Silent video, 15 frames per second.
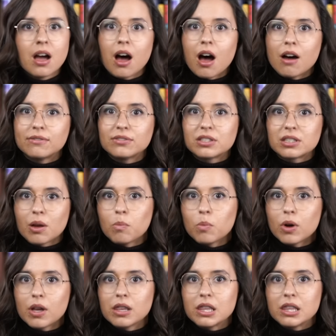of
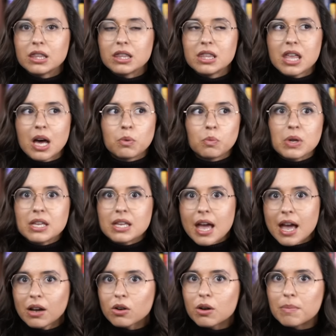someone that we
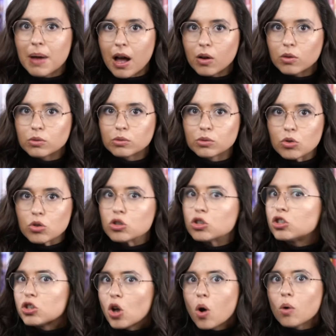care about
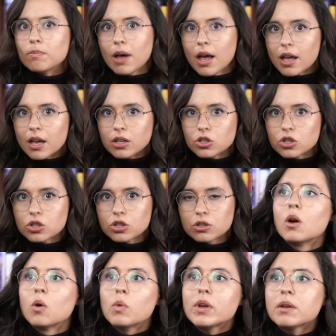so much.
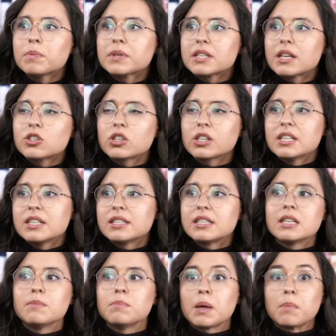We could potentially
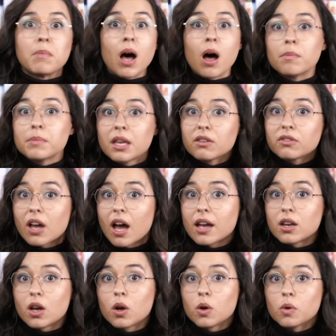see Big Mom give
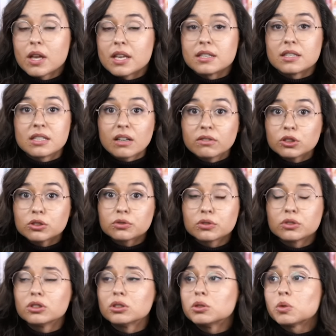Kaido his devil
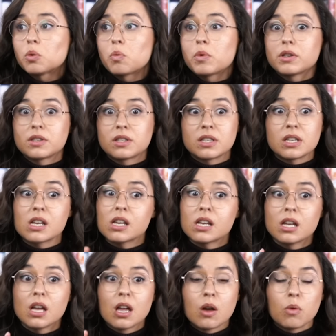fruit.
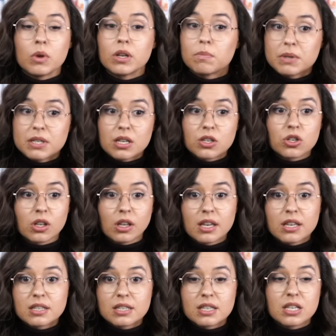We could
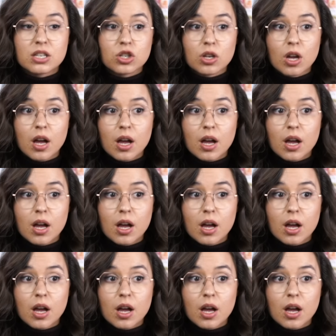potentially see